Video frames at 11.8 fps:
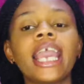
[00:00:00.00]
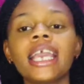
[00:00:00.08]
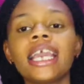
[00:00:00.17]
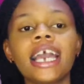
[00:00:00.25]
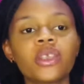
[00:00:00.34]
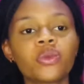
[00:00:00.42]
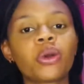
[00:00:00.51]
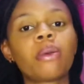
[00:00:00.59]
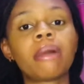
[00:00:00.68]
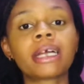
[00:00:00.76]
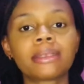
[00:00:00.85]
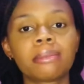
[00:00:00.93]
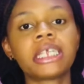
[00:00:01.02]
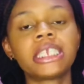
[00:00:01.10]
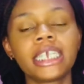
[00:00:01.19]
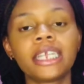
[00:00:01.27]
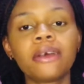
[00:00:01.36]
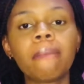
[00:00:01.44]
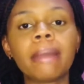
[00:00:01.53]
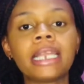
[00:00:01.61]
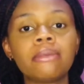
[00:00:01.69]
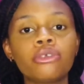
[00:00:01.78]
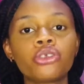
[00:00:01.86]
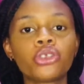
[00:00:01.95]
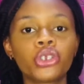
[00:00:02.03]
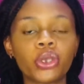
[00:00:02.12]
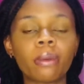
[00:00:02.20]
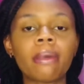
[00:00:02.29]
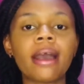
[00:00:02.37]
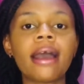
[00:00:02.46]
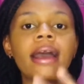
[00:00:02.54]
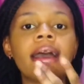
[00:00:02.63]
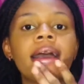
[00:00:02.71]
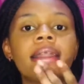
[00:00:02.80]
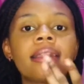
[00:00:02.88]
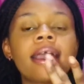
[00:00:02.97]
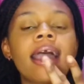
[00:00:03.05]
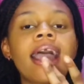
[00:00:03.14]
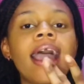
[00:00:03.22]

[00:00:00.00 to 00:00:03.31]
Hey guys, welcome back to my channel. My name is Chioma and